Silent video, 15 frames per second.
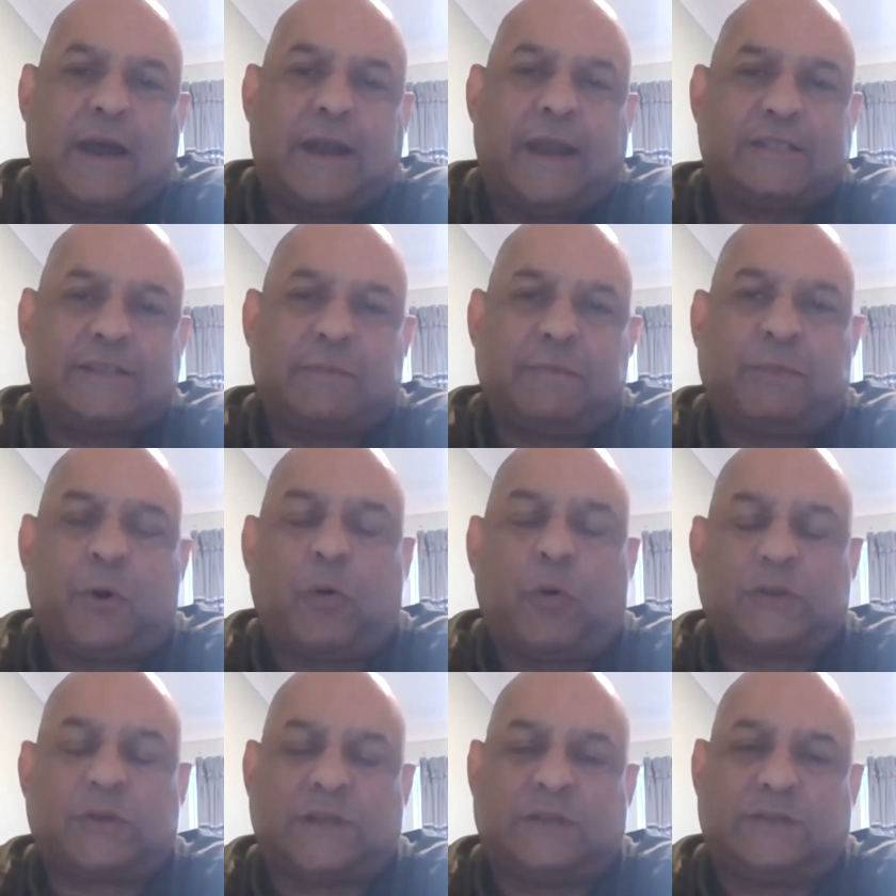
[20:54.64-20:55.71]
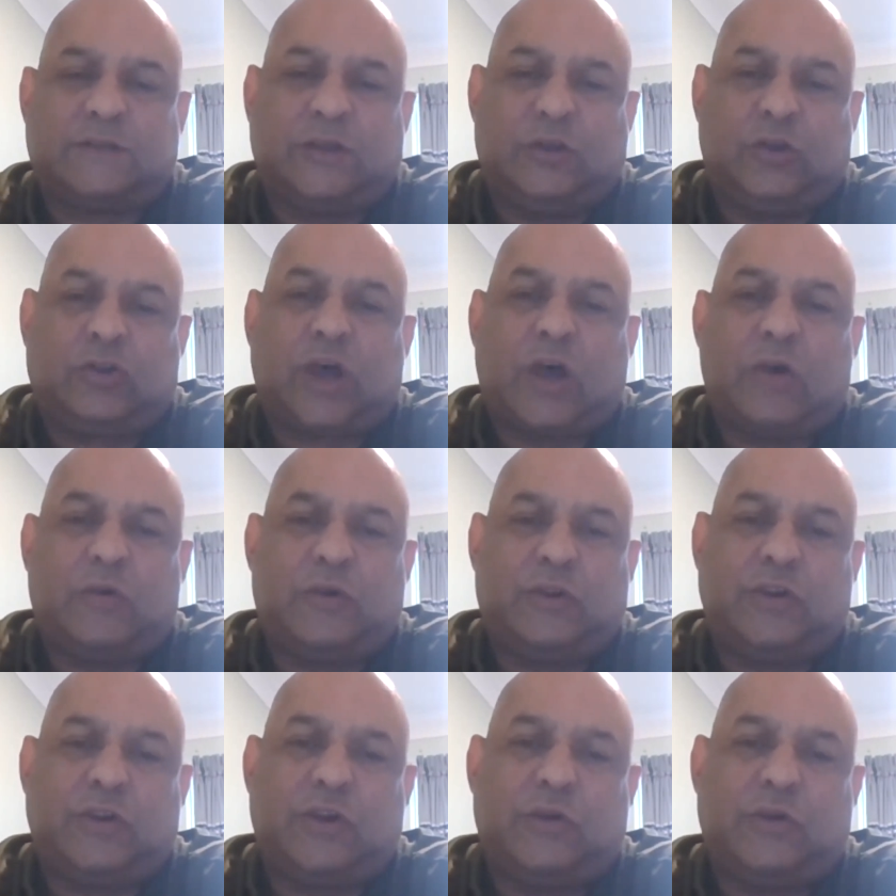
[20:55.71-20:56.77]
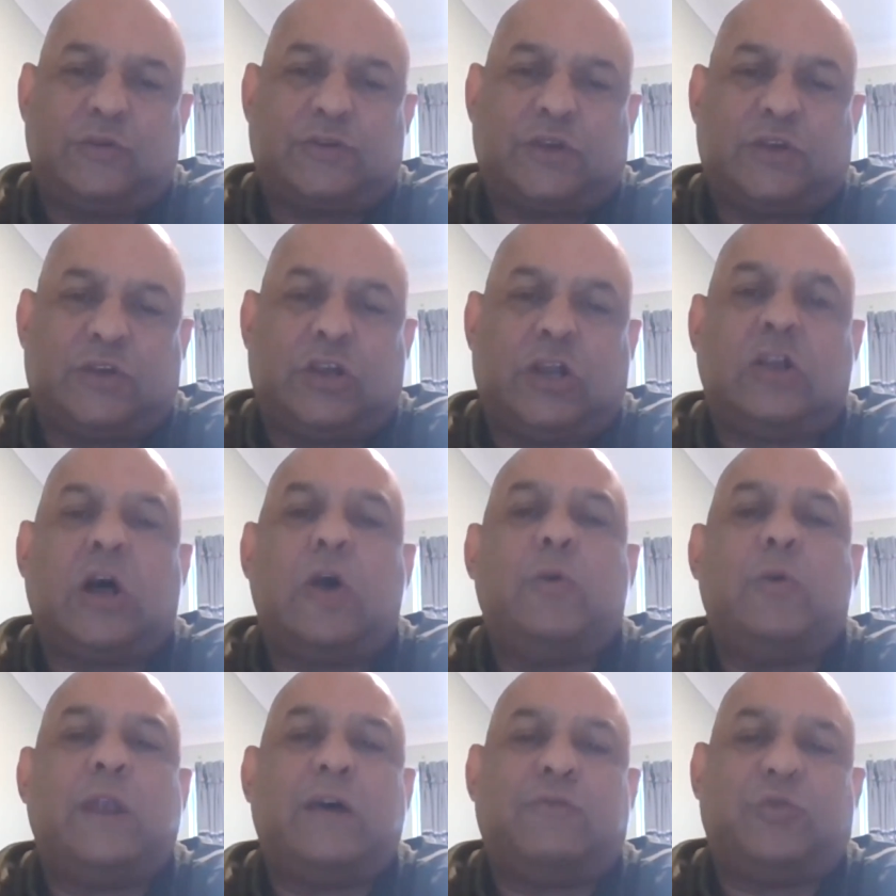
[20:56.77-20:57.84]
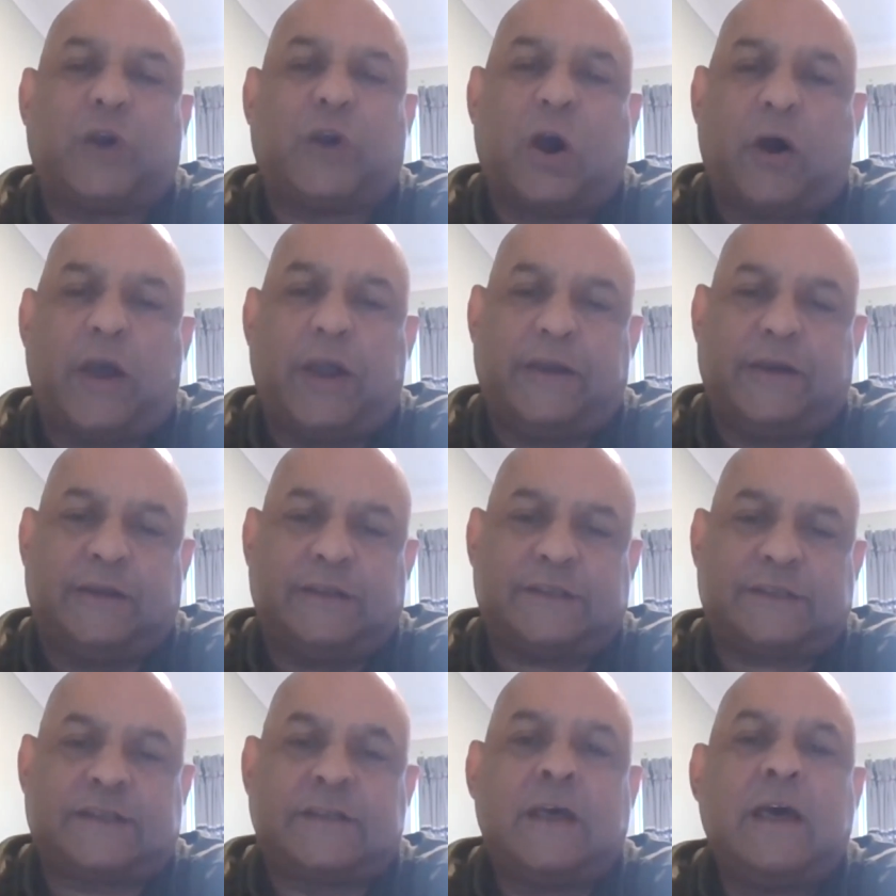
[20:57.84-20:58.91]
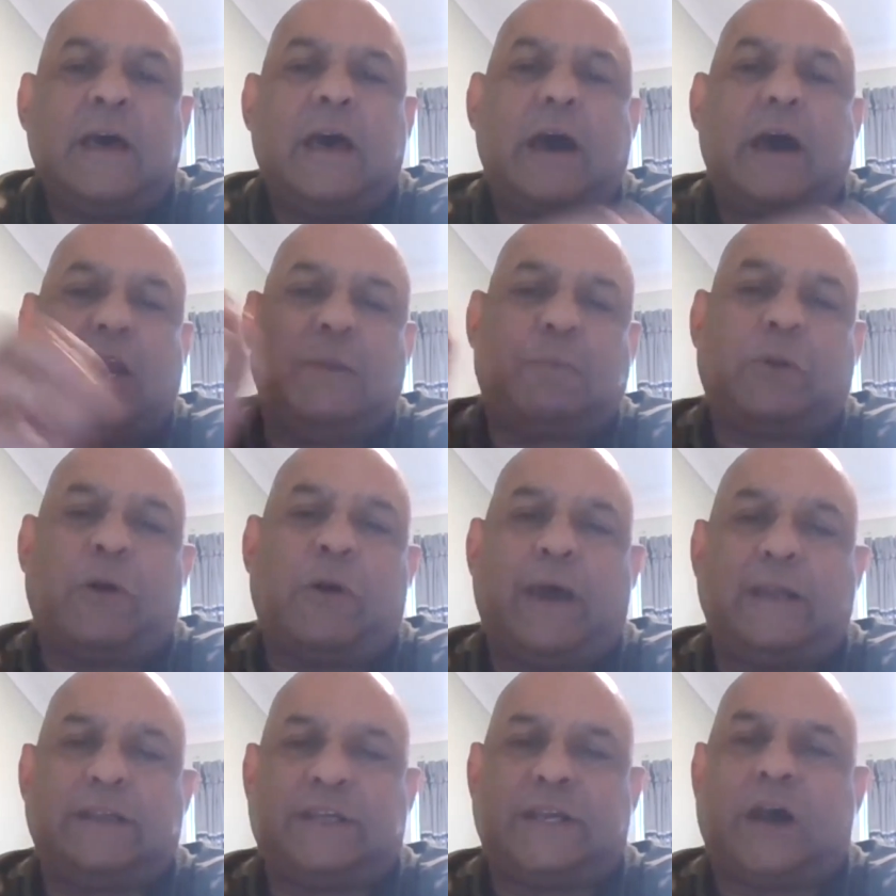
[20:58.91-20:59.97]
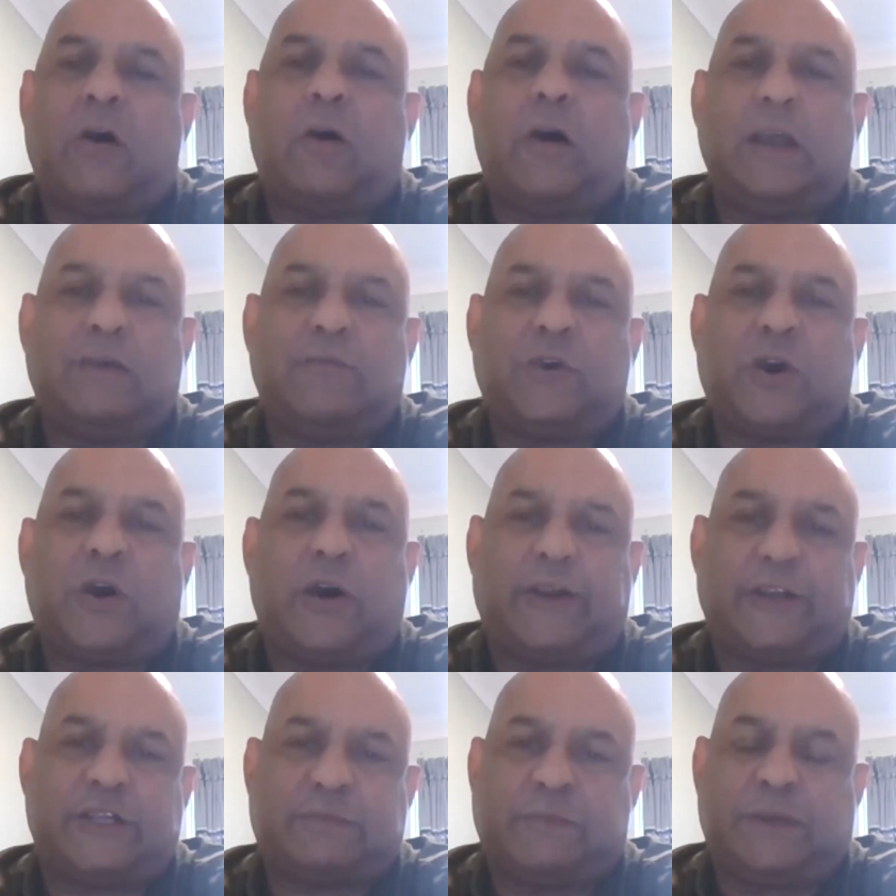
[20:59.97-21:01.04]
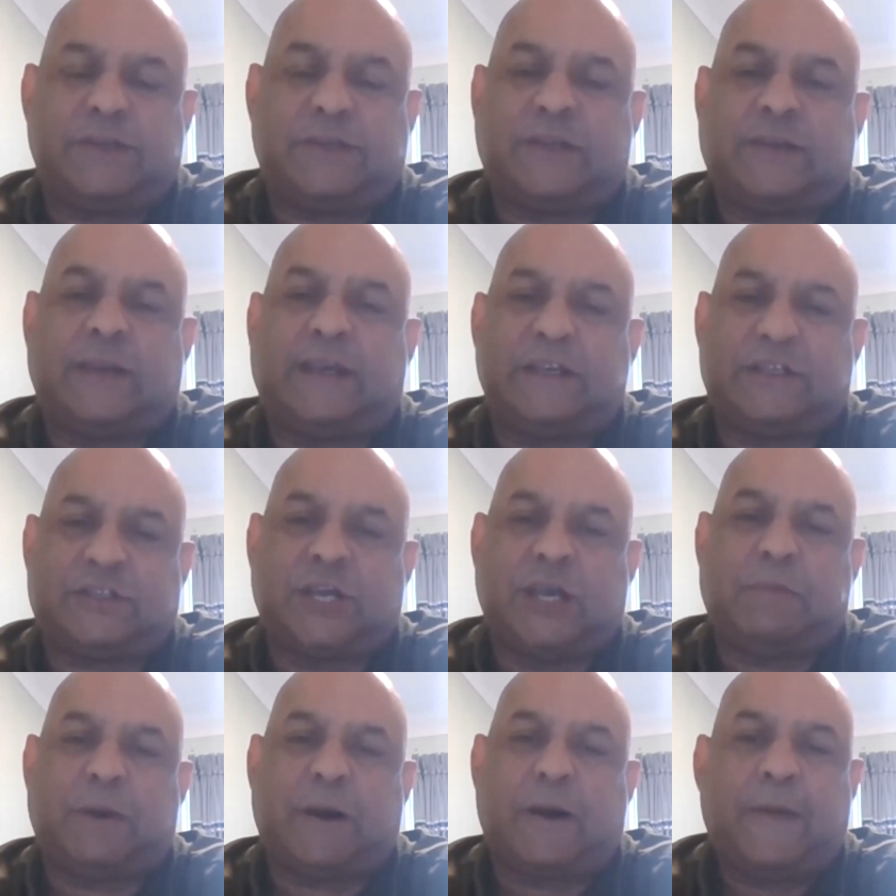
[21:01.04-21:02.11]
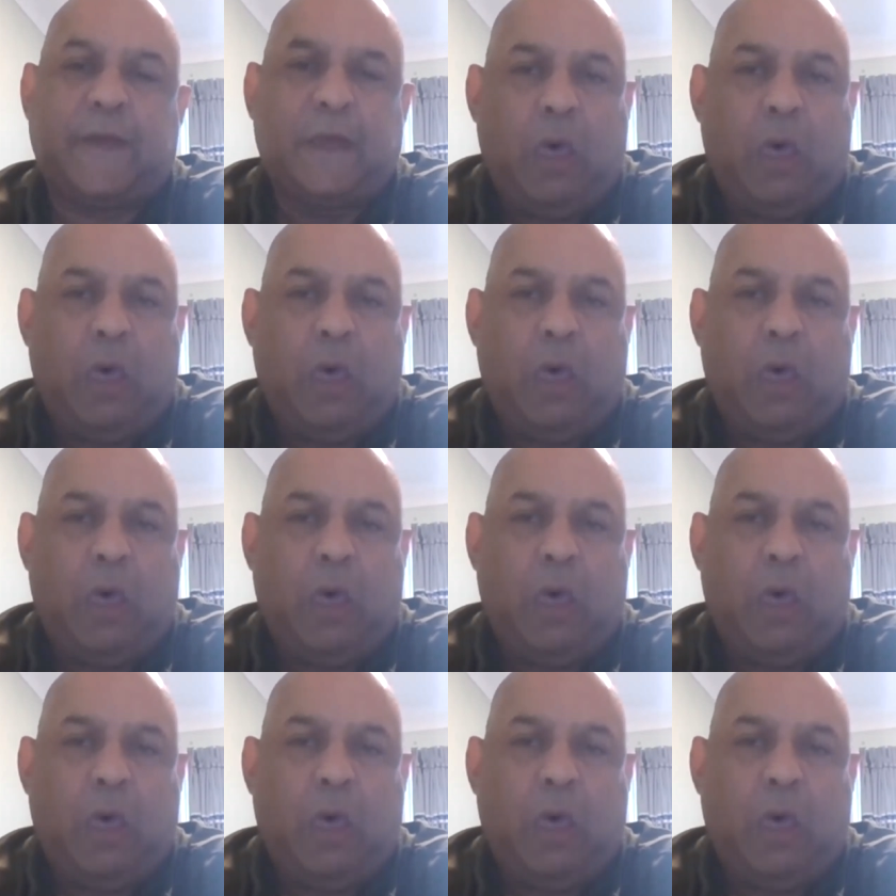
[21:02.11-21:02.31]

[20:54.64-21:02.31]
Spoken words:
And it's important that you don't use your low-level guidance and apply it to your high-level guidance because you think it's cheaper.